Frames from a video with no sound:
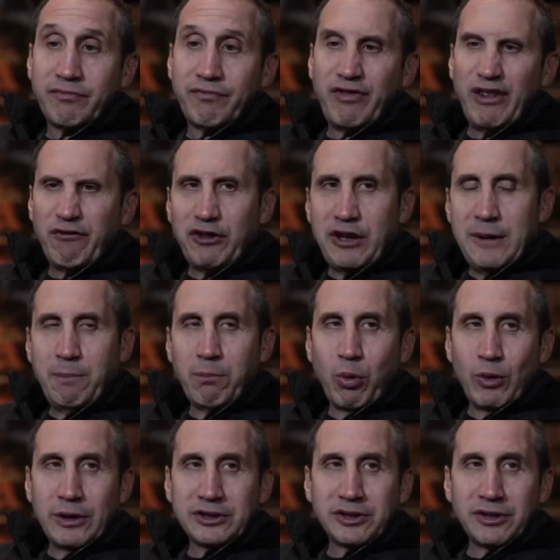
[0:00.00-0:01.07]
15
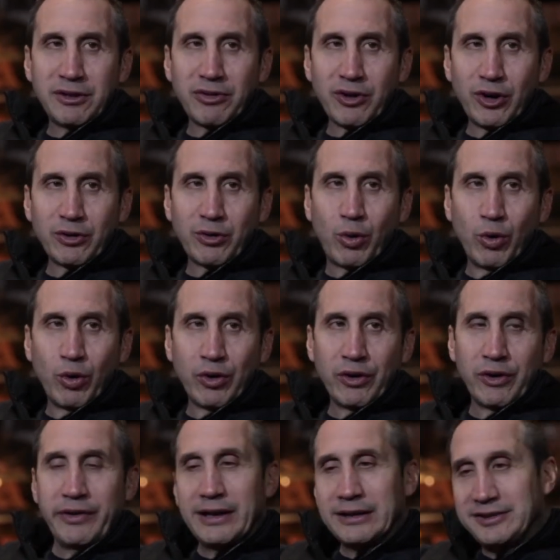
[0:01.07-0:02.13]
points in the third quarter
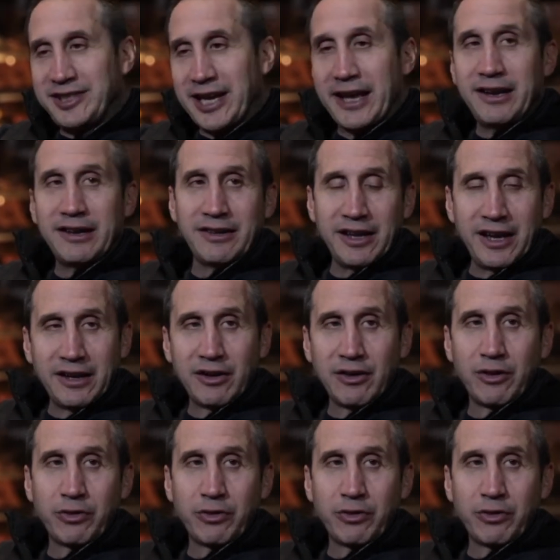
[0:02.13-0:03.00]
and then 10 at the end of the